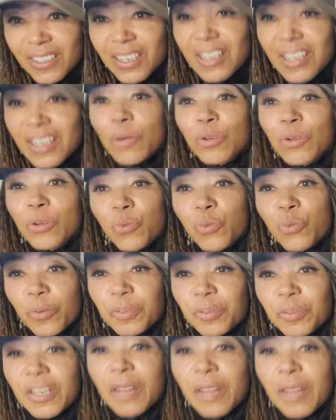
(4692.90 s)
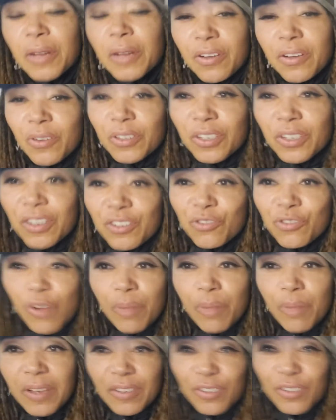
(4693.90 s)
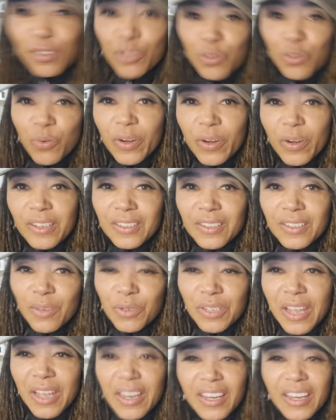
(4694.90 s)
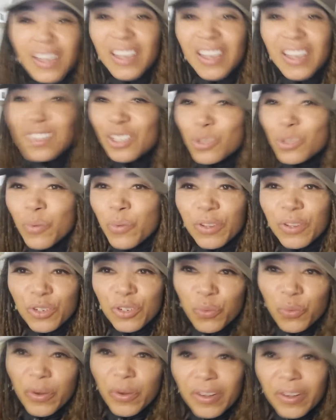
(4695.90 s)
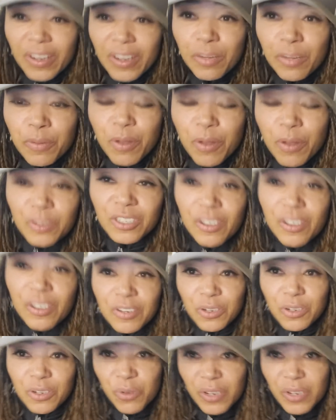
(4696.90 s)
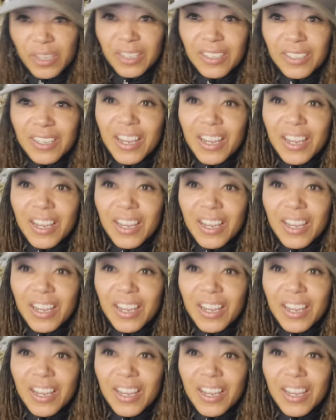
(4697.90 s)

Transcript: It was warm today, but I know it's going to drop down to the twenties. It was like, this weather's weird. It could be almost seventy degrees,